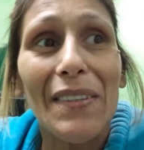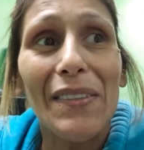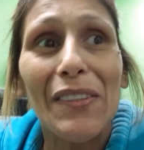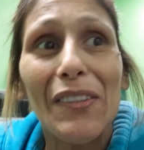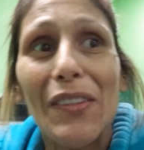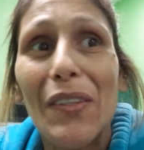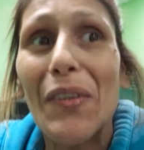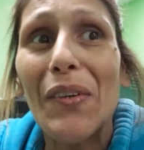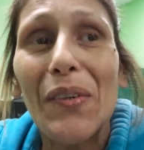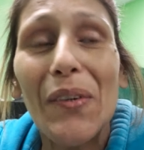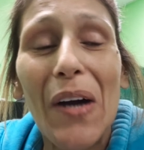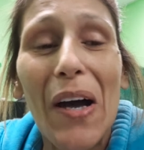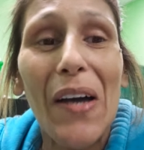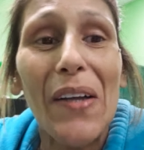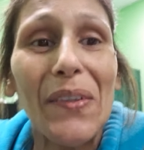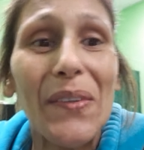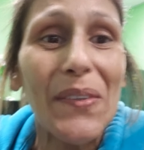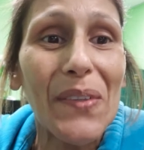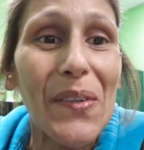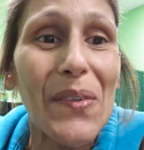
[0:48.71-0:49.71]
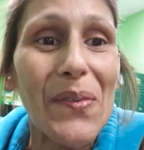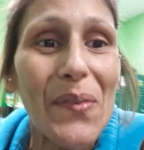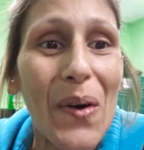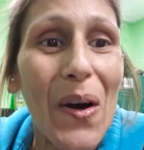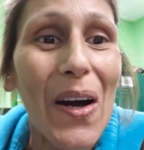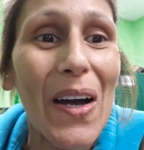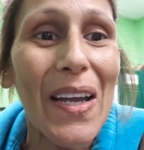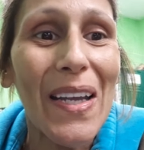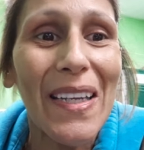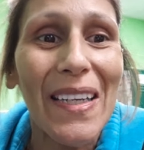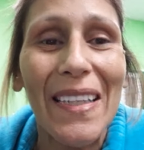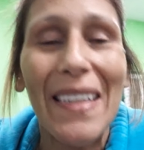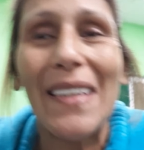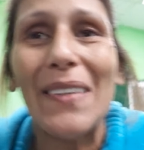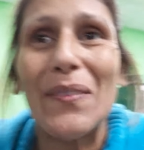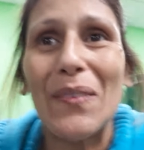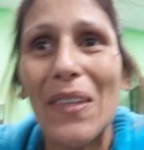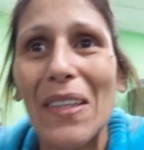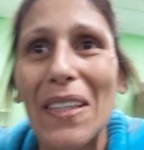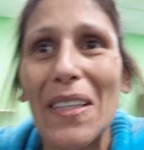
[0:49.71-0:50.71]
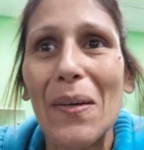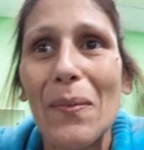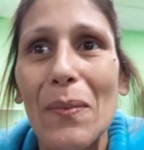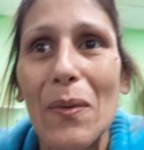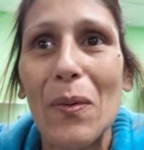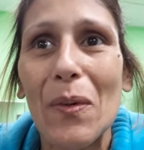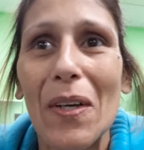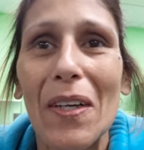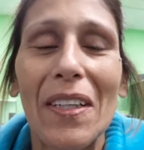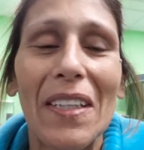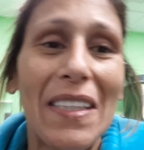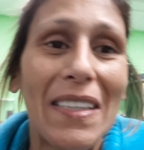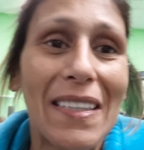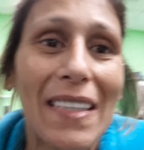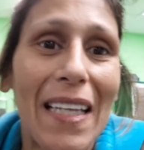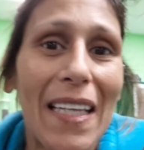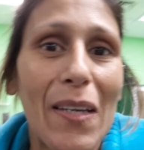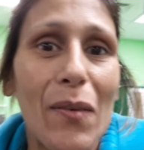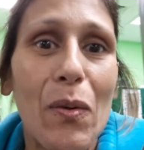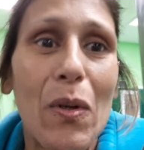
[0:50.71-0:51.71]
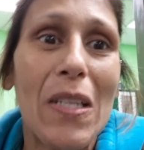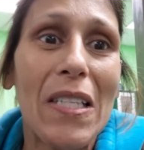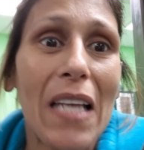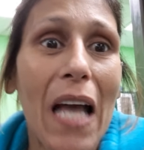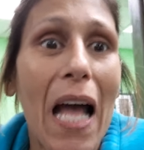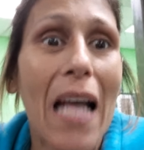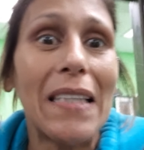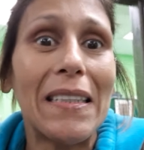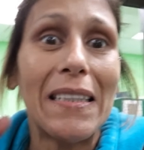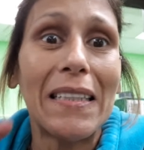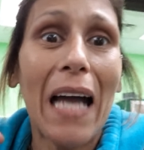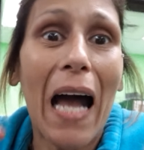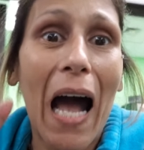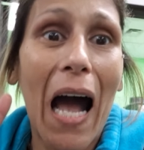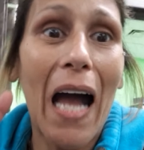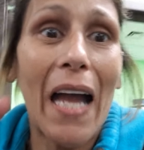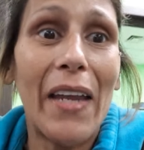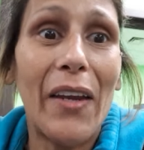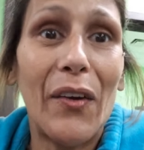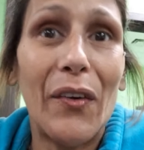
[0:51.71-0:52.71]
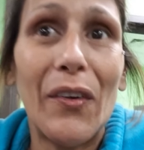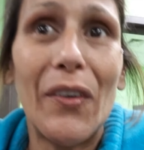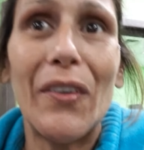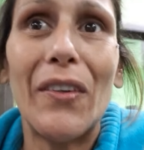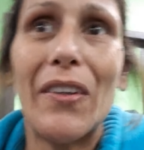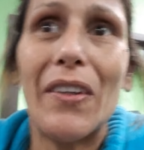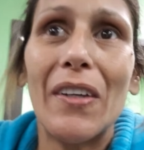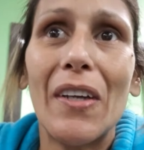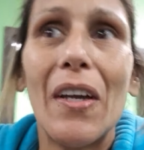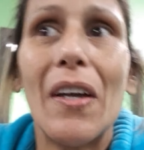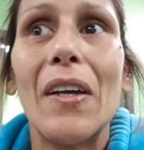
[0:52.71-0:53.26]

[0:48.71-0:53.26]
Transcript: So I don't know why he didn't want to come to work. He said he was tired.